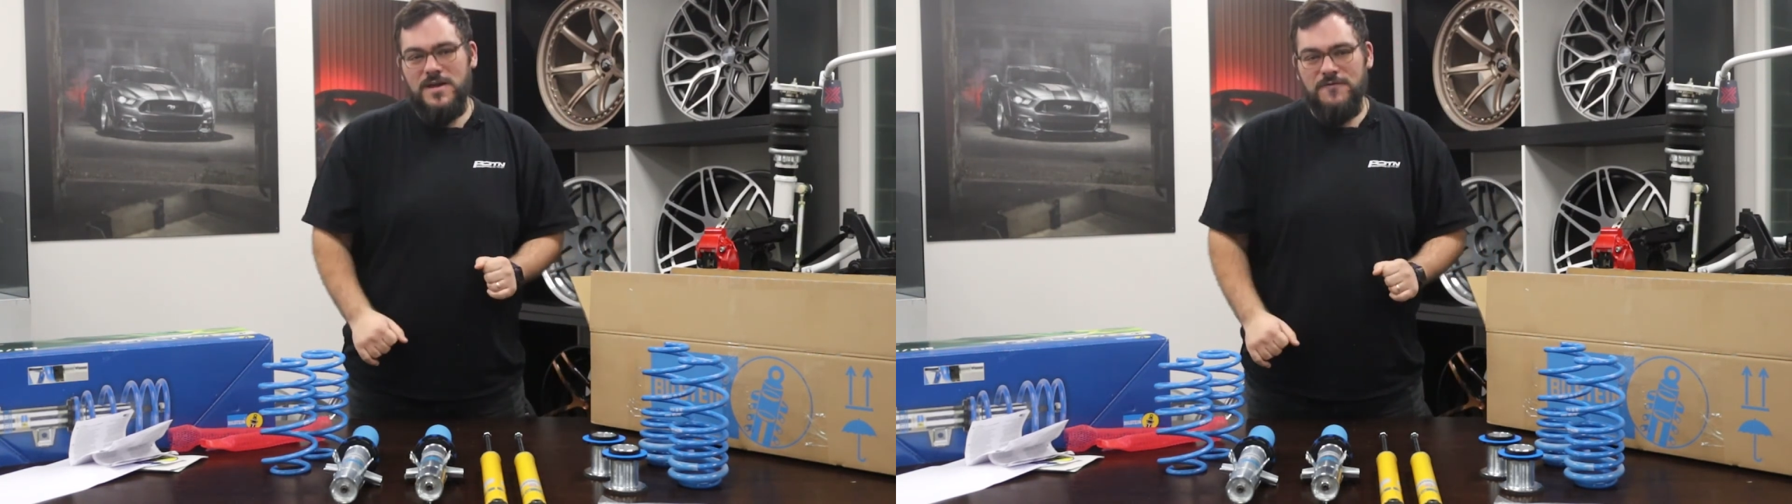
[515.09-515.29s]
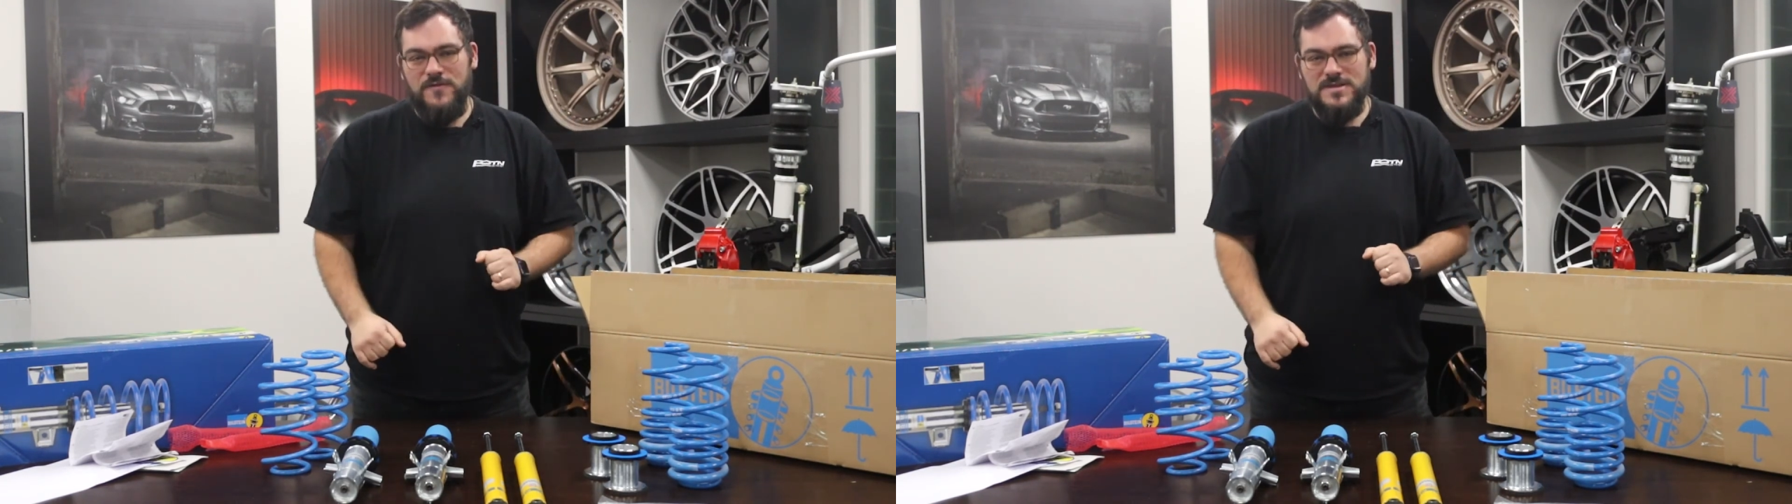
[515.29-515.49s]

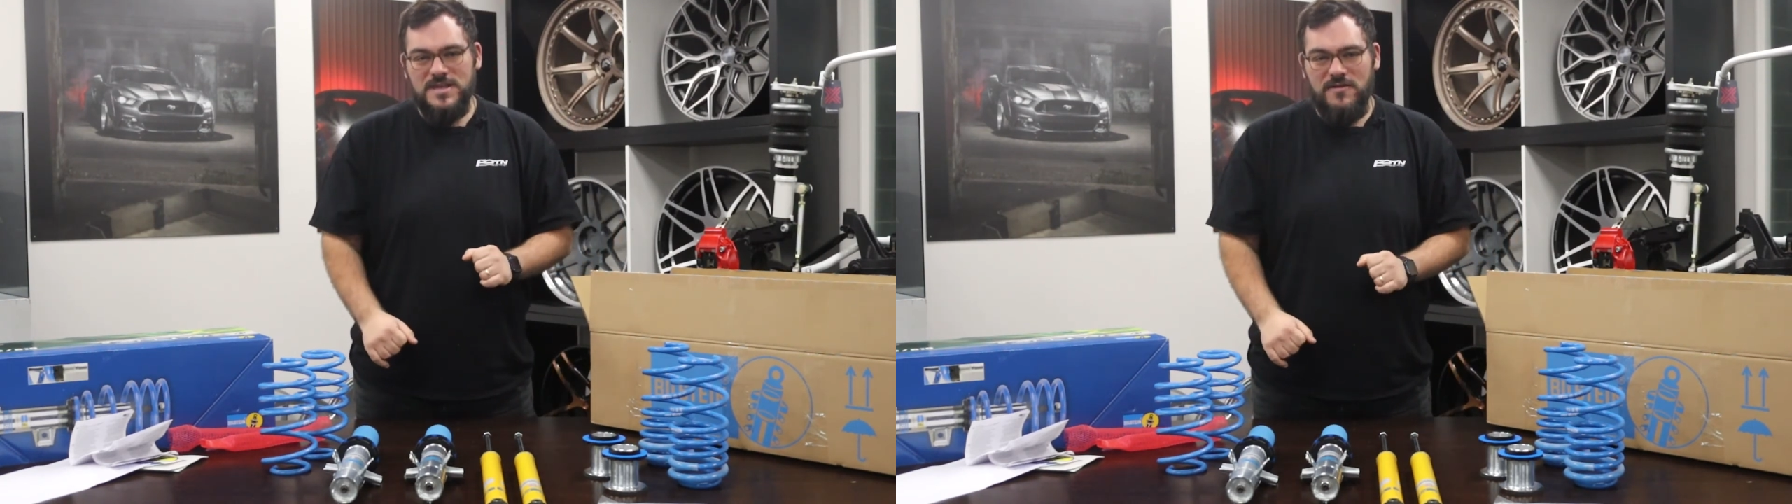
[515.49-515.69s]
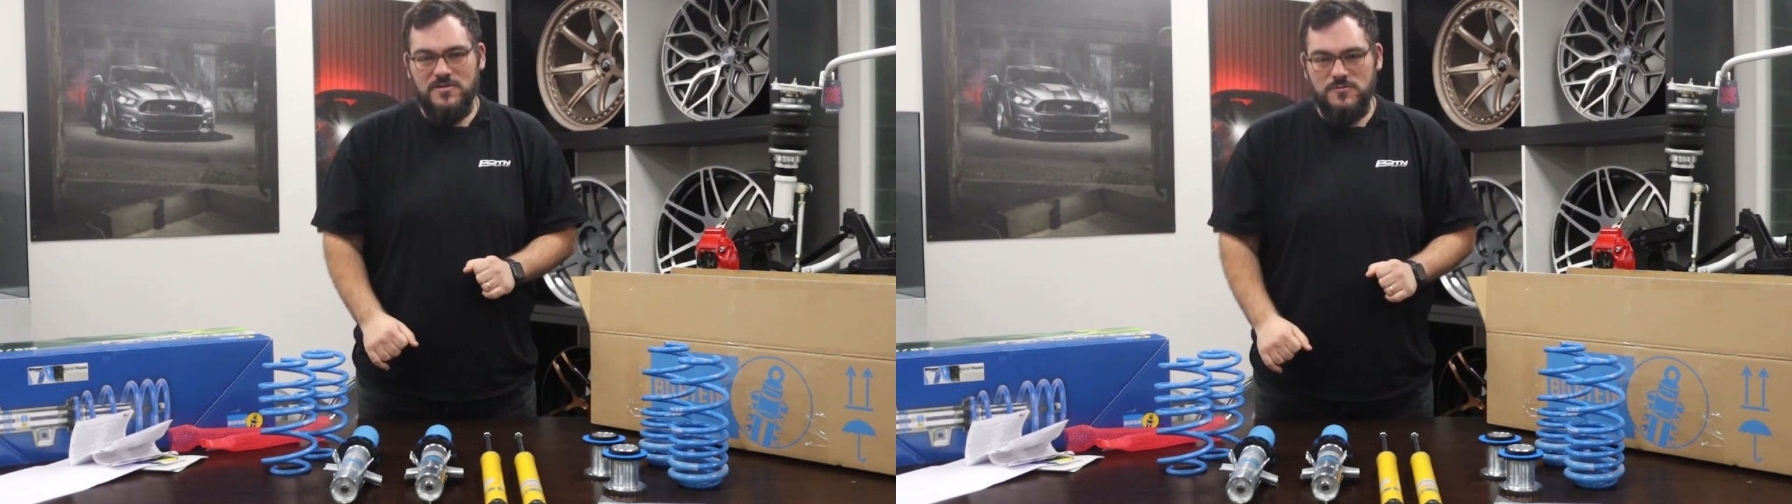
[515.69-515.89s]
benefits
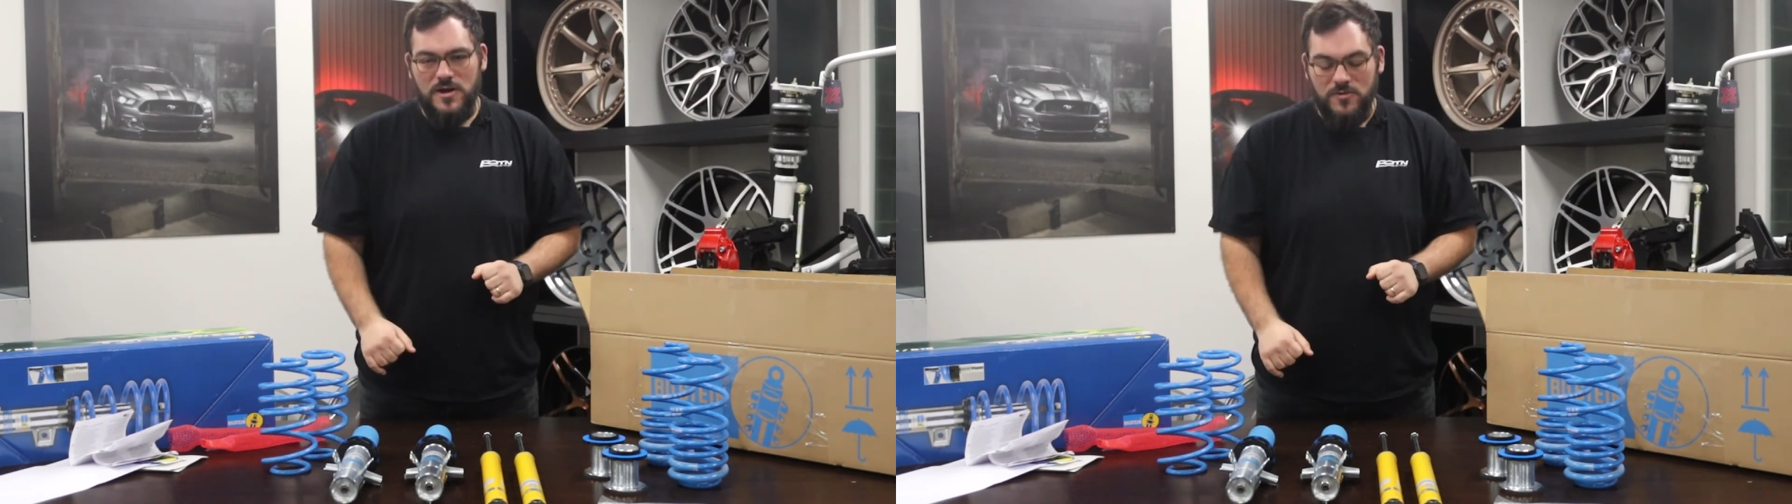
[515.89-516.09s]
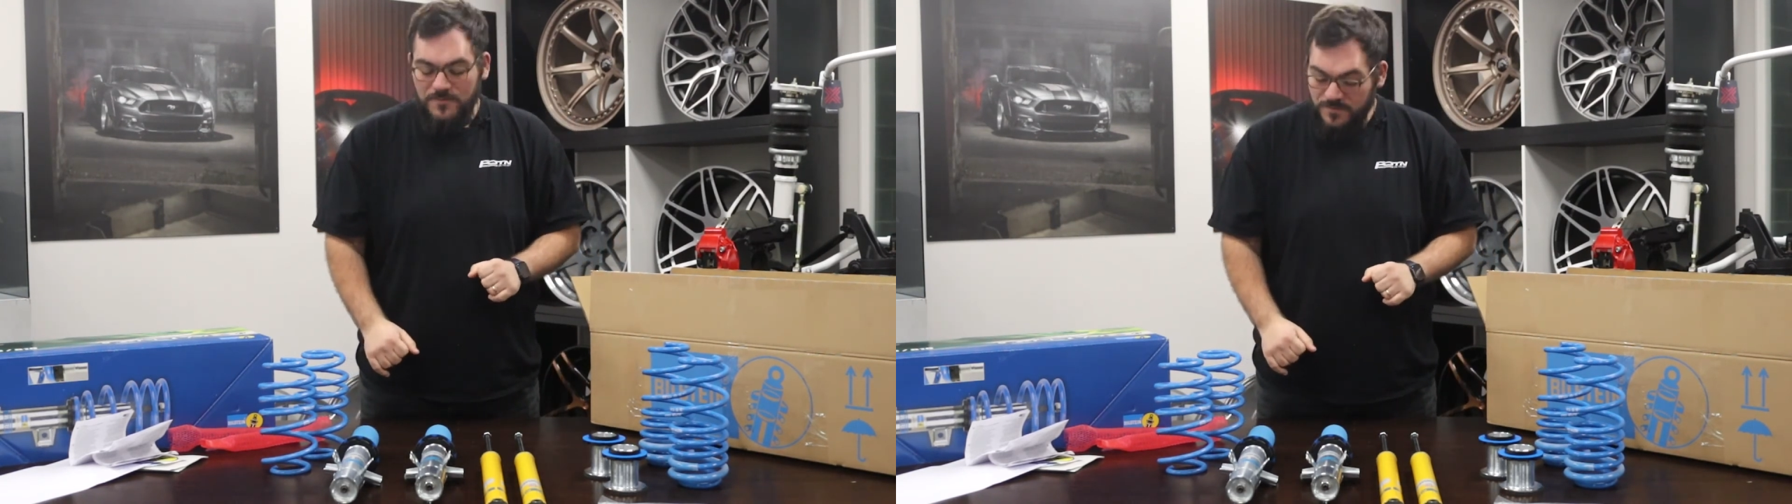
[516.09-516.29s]
there as
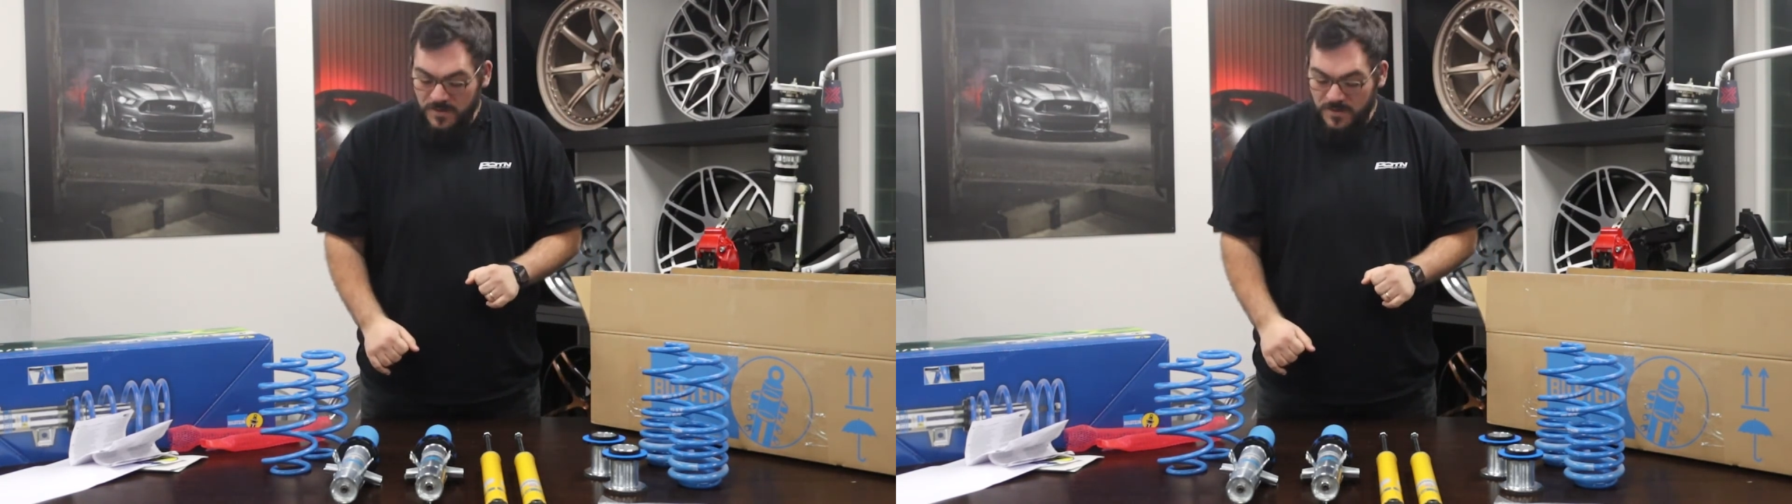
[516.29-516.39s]
well.